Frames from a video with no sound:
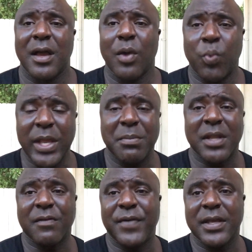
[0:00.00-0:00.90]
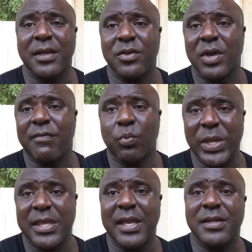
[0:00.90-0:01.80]
A weak motherfucker, and you're gonna have a
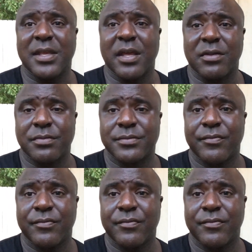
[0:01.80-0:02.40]
weak kid together.